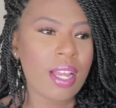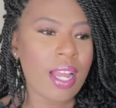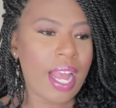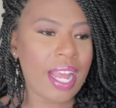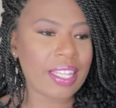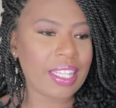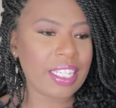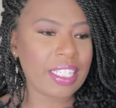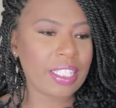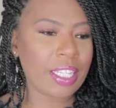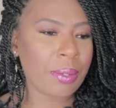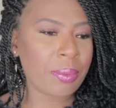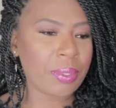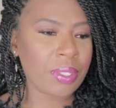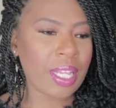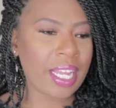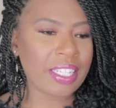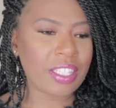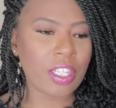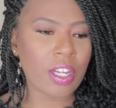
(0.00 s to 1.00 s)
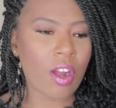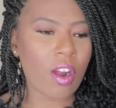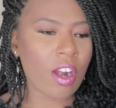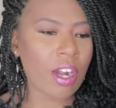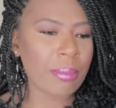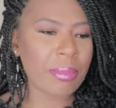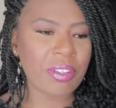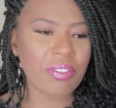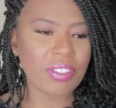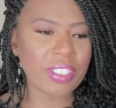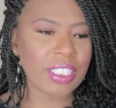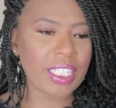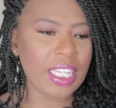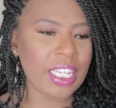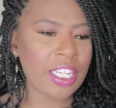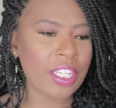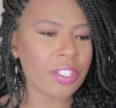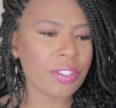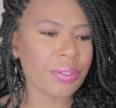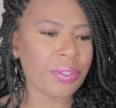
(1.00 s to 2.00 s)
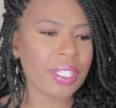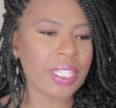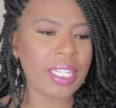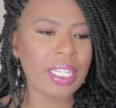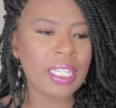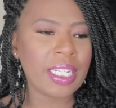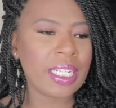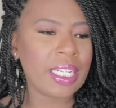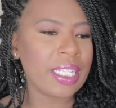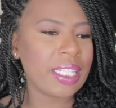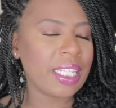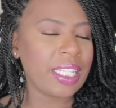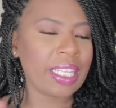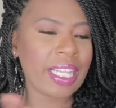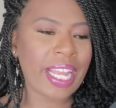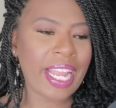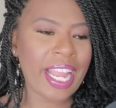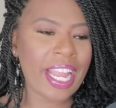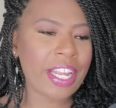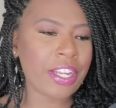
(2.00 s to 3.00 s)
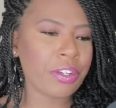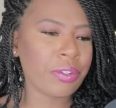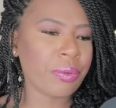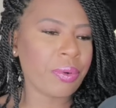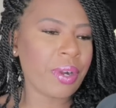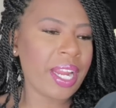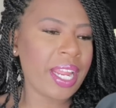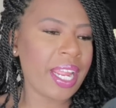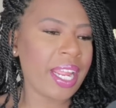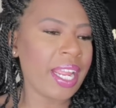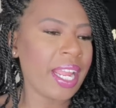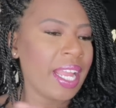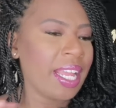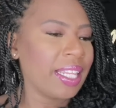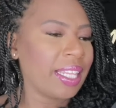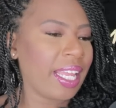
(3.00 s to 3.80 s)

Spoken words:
I think they were like the army fatigue green, and then they had gray.